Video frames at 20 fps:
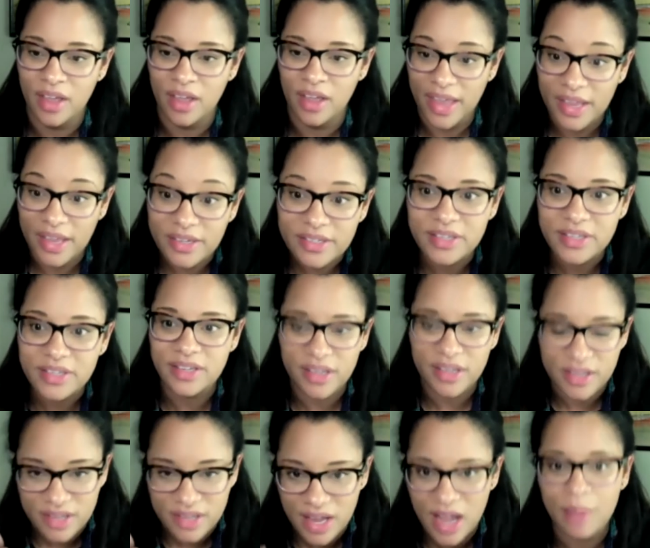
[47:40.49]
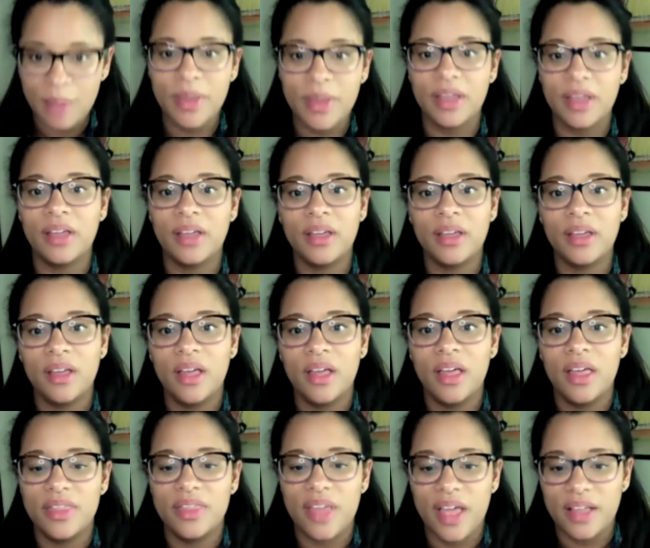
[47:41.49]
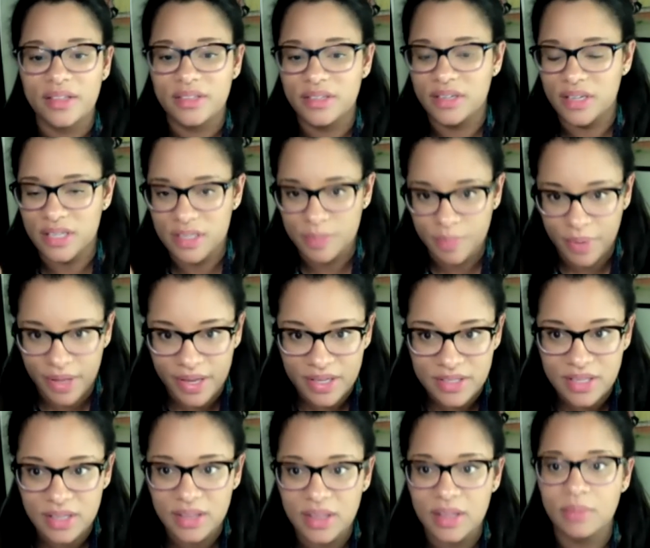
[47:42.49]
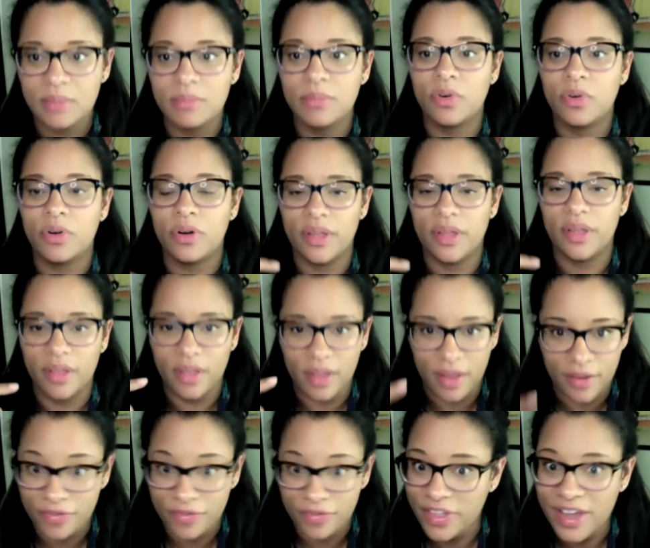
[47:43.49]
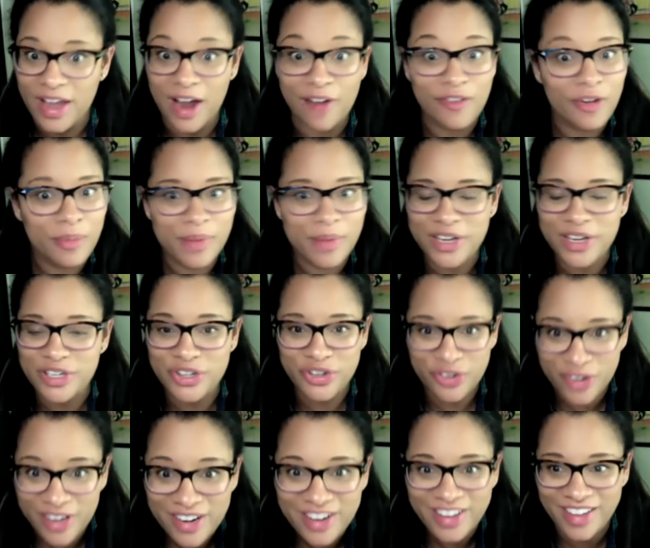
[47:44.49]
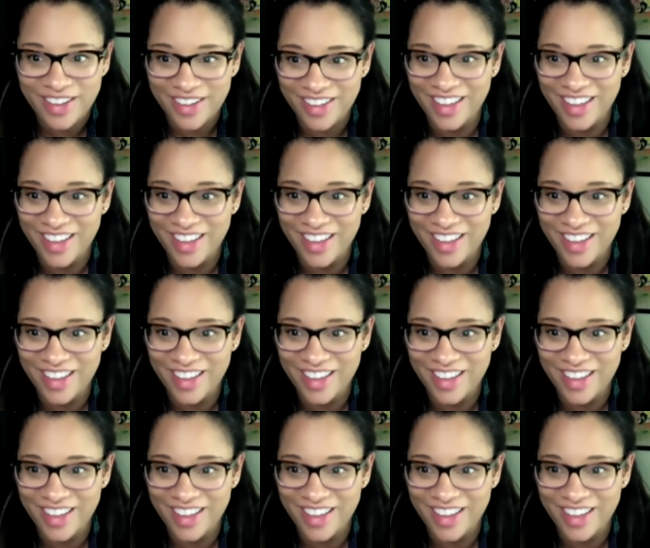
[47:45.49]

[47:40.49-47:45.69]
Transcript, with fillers: entity is coming that's displacing them if the government is treating